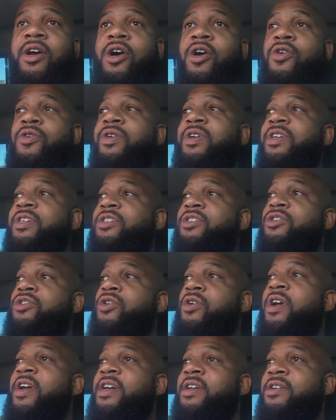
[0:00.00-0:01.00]
on his
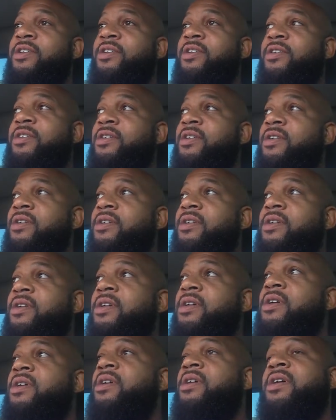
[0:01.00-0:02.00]
trailer
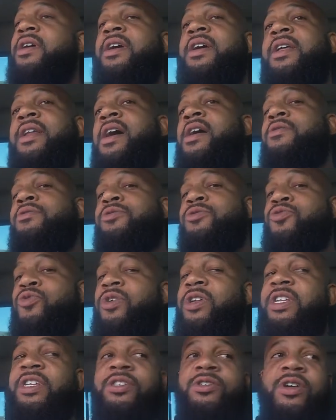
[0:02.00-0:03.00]
and I was
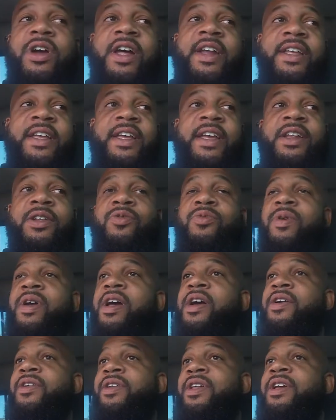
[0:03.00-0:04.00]
really trying to get
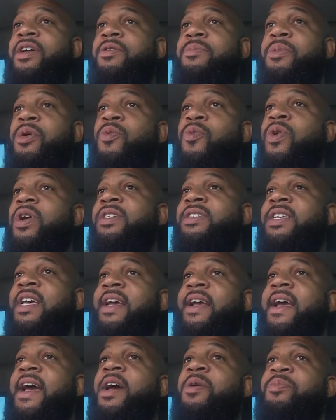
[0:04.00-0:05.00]
around him. And once
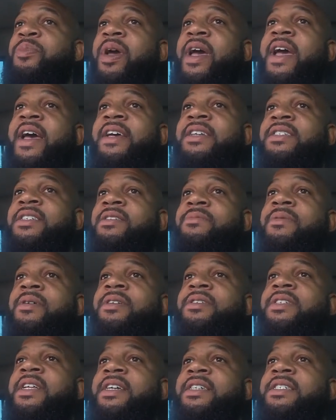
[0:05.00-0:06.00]
I got past him,
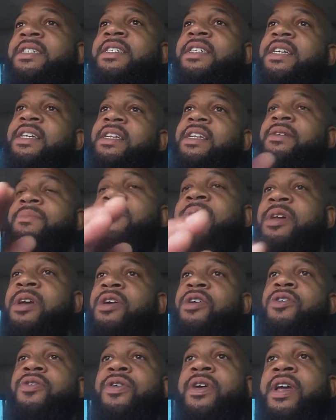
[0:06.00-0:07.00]
I was like, shit, let me
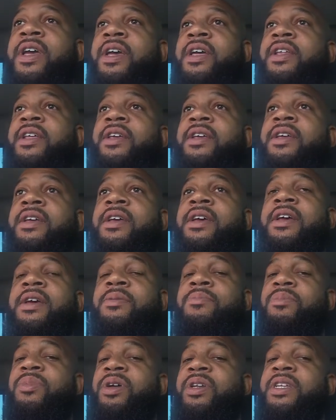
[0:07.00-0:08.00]
go ahead.
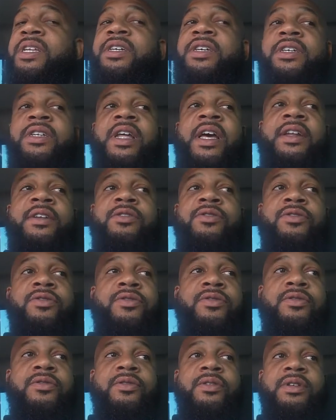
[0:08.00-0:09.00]
And, but th that
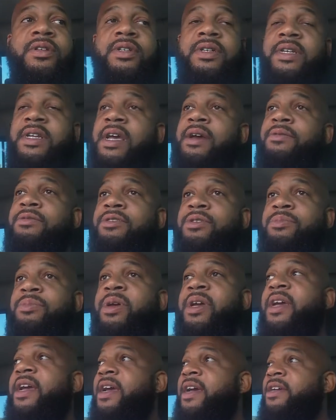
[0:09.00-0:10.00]
dude, that was a
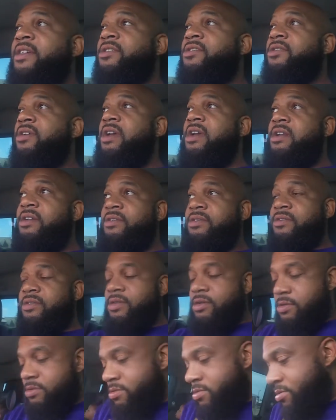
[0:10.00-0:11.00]
big ass trailer.
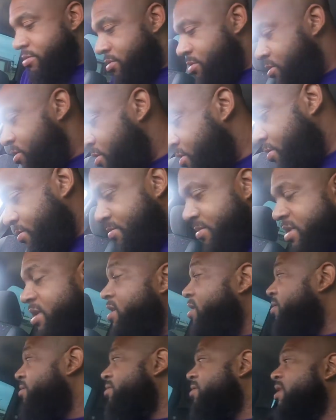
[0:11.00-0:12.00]
So
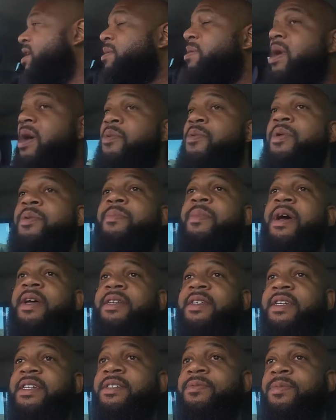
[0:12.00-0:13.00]
I don't know. I, I wasn't
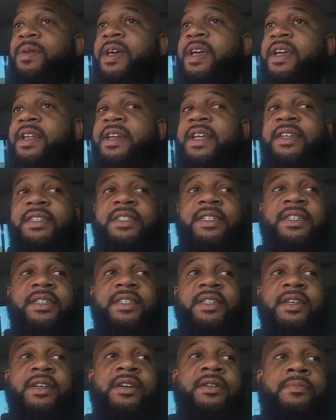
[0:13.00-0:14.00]
about to explain that
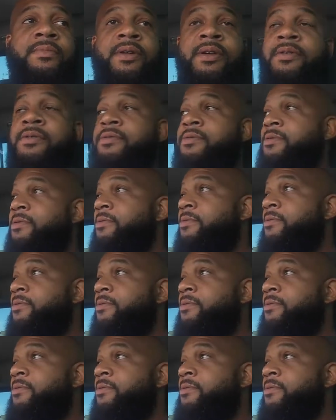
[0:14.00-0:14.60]
shit to him though.